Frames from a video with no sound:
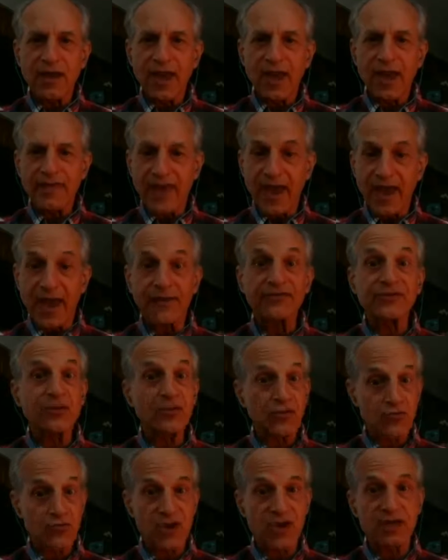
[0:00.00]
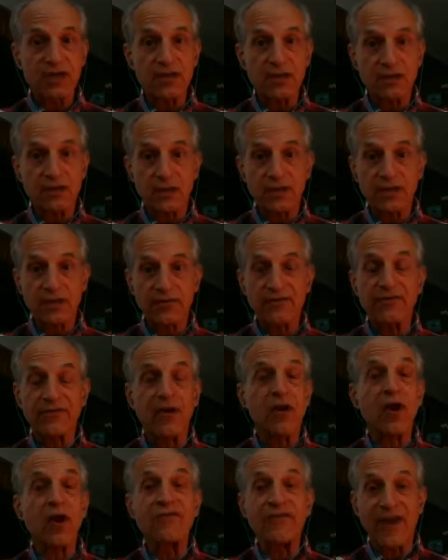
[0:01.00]
and they have to
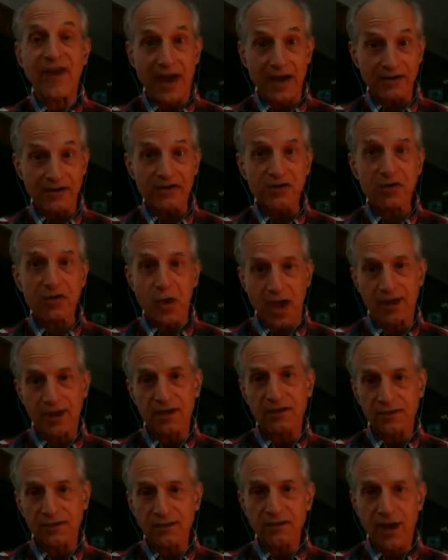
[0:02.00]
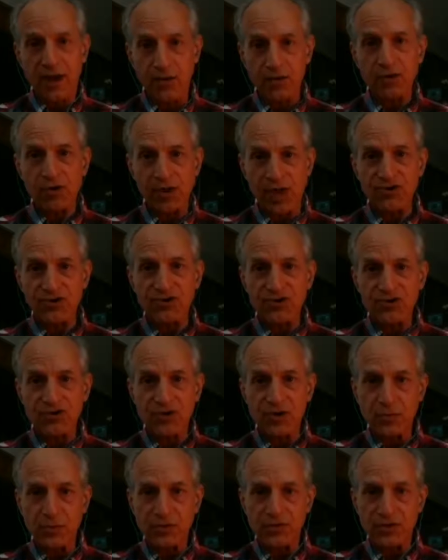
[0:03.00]
reevaluate their
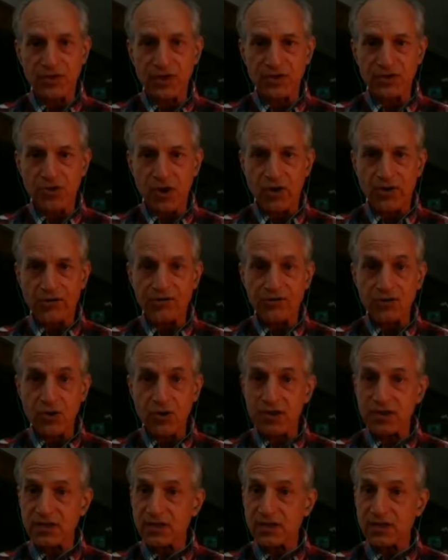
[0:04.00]
relationship with their drug of choice.